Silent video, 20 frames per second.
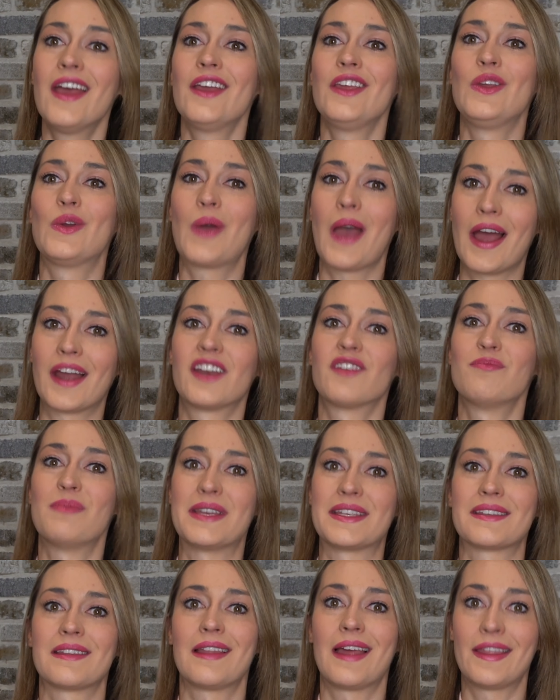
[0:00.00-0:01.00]
you kind of
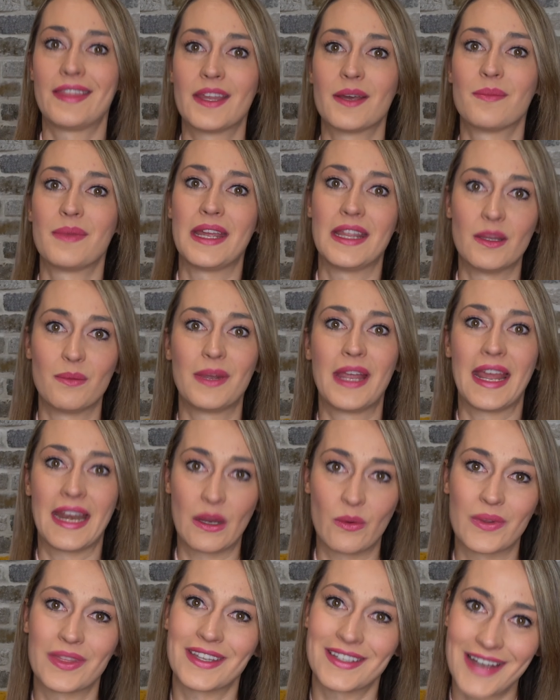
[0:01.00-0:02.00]
misled them in the beginning
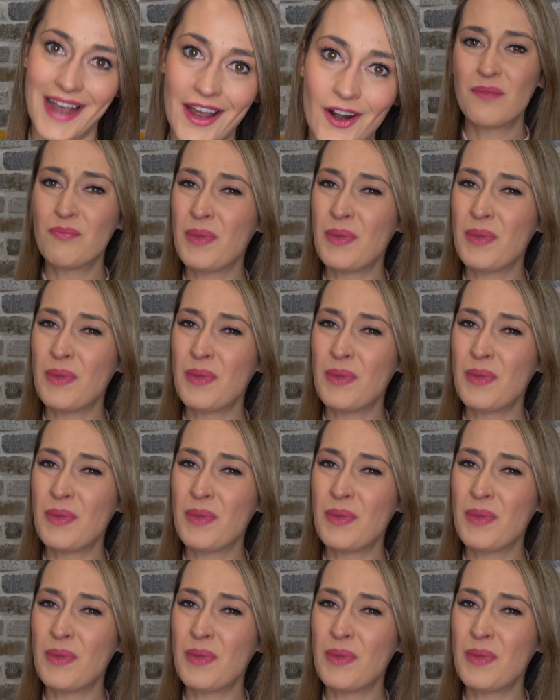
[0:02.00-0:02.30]
with the title.